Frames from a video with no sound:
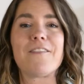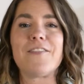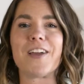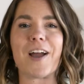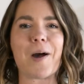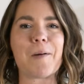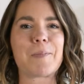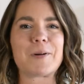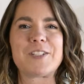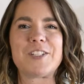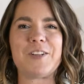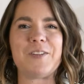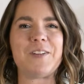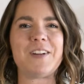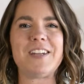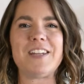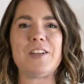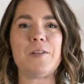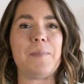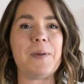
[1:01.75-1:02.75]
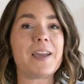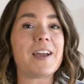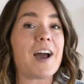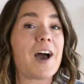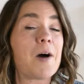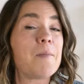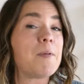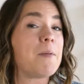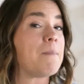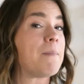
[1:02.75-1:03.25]
the opportunity to
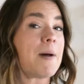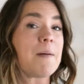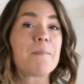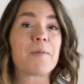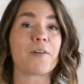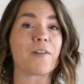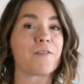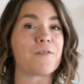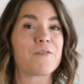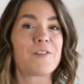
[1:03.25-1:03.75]
become a member of